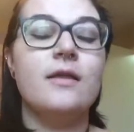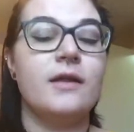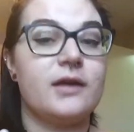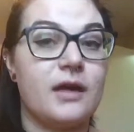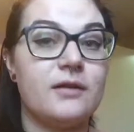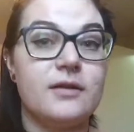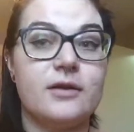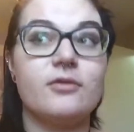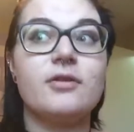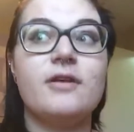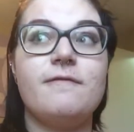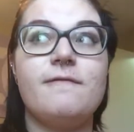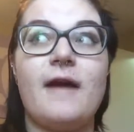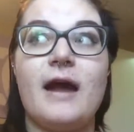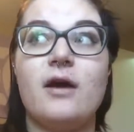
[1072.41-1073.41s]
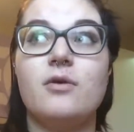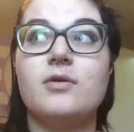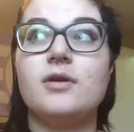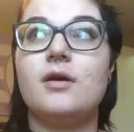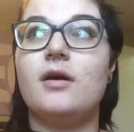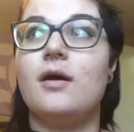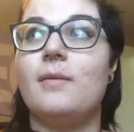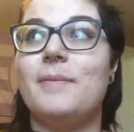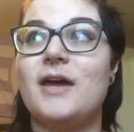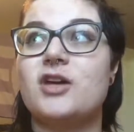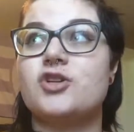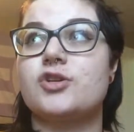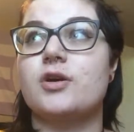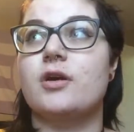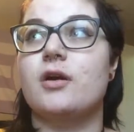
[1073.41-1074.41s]
Like, I literally found a
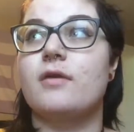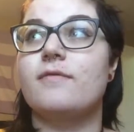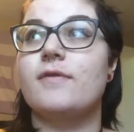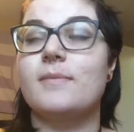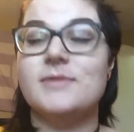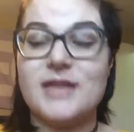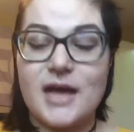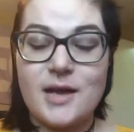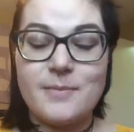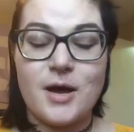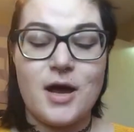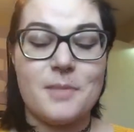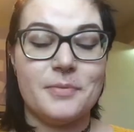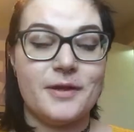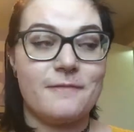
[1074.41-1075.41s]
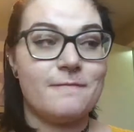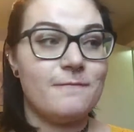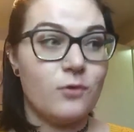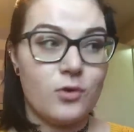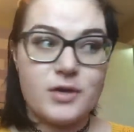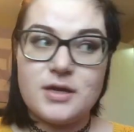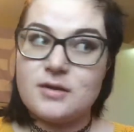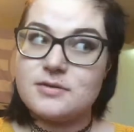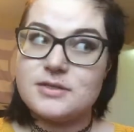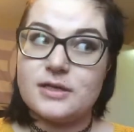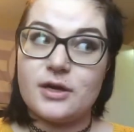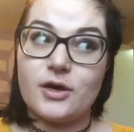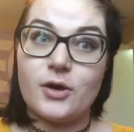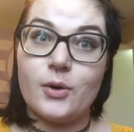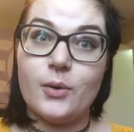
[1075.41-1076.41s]
picture from Time Hop like 4 years
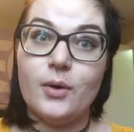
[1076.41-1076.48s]
ago